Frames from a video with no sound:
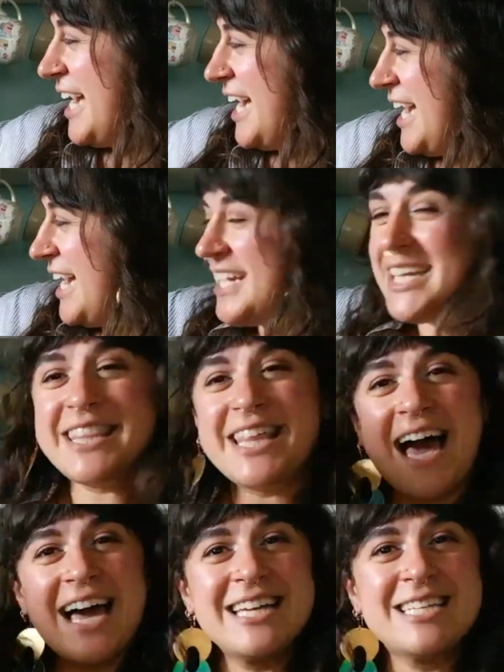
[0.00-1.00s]
and
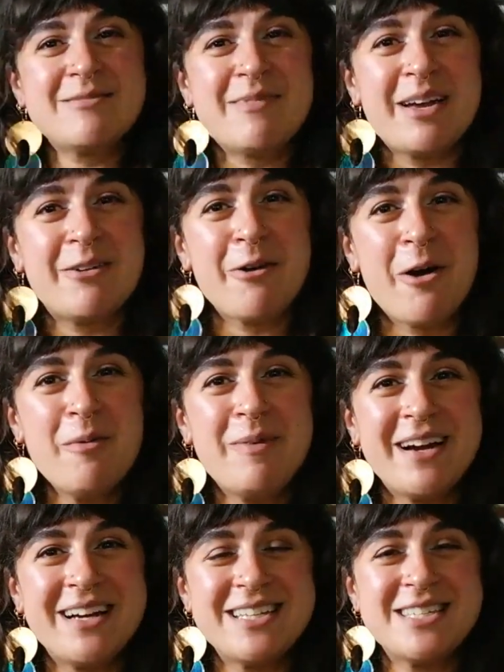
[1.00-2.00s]
that is my
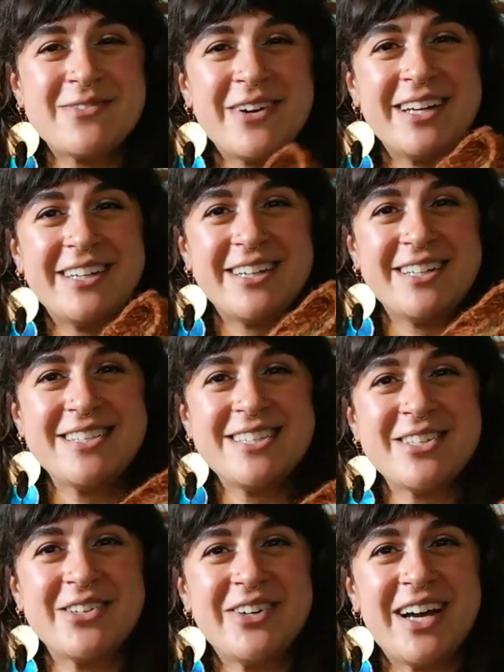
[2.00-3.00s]
Crowberry sweater.
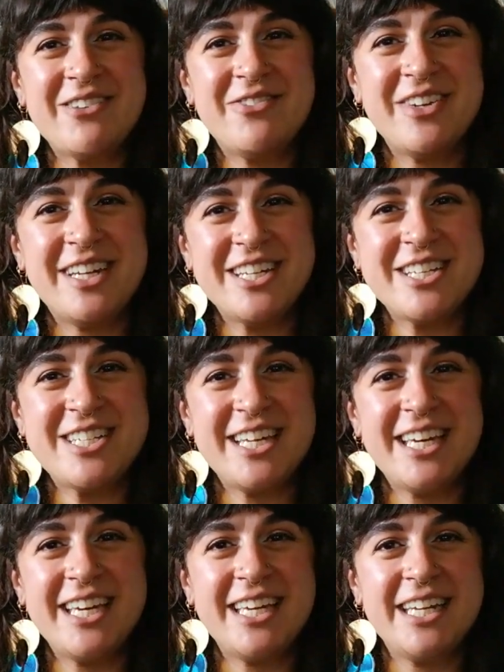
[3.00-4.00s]
So I finished
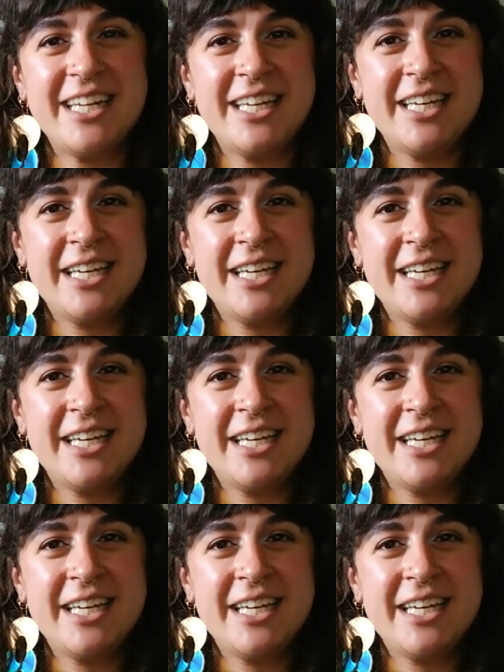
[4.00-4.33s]
it.